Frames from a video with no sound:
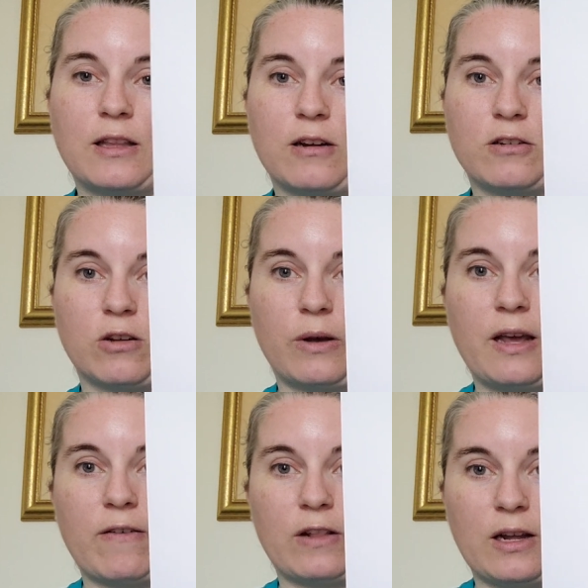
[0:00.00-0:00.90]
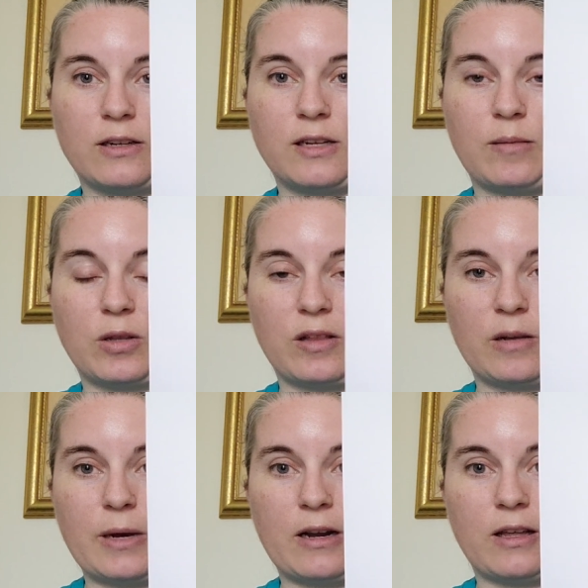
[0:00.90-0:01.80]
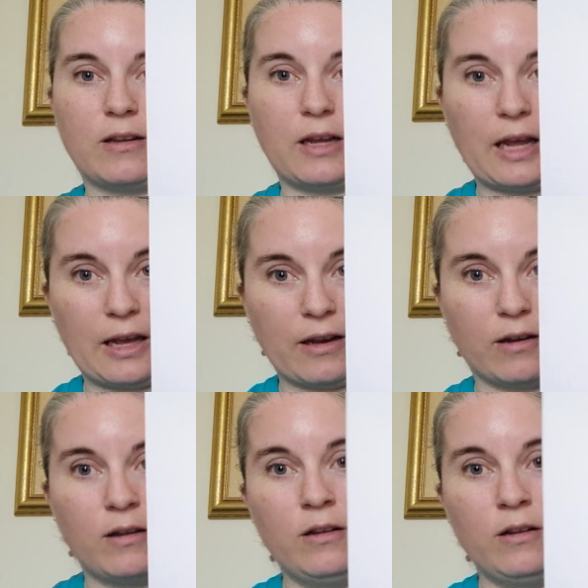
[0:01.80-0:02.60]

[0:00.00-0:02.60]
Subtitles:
there, so I have a lot of time to think about it and